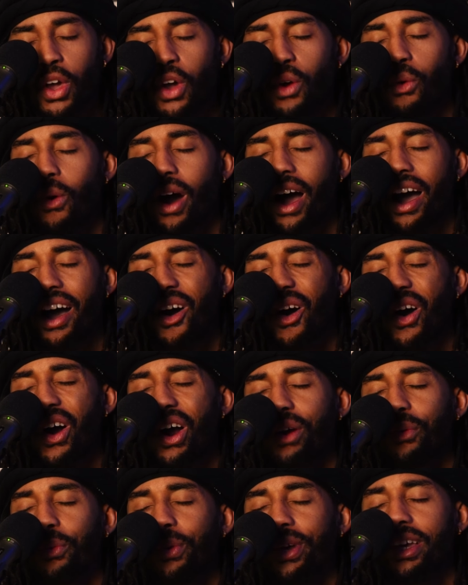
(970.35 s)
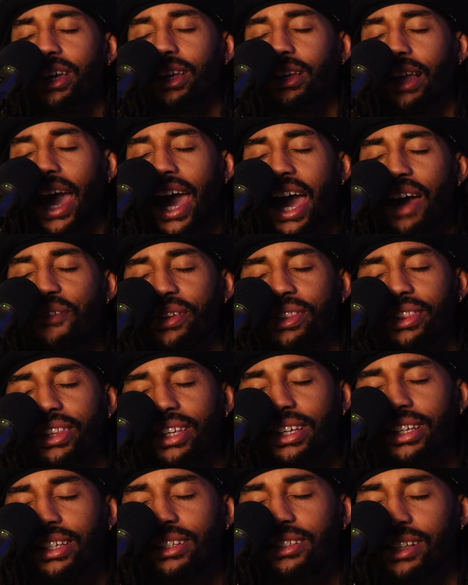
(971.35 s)
Why are we having
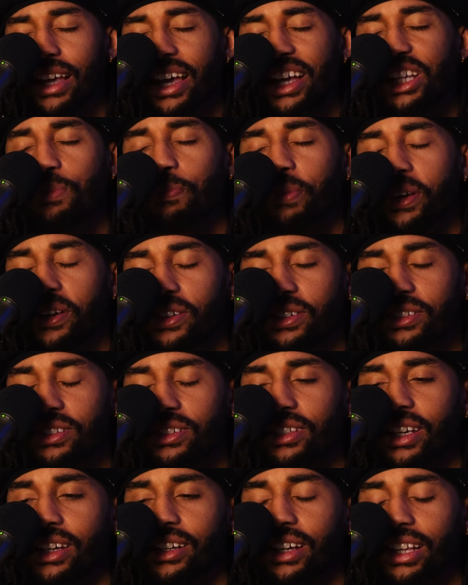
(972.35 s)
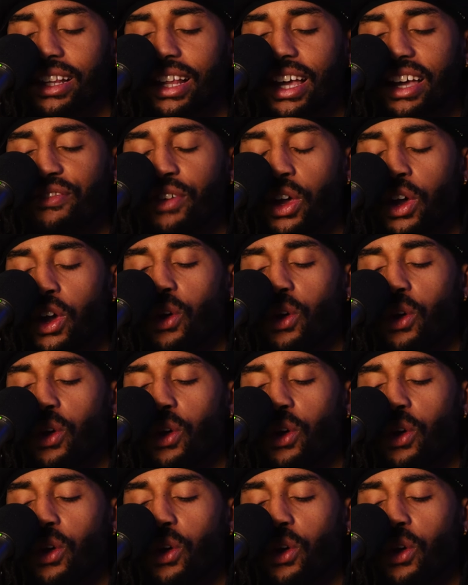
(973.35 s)
these experiences in our life?